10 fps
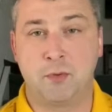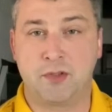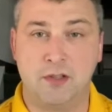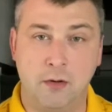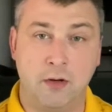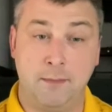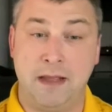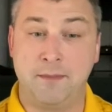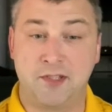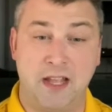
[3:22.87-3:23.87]
We're still going to
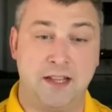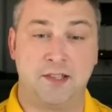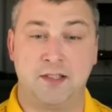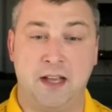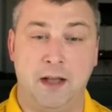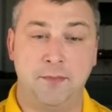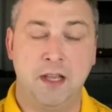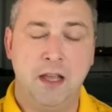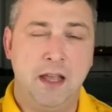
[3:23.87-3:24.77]
make mistakes at times.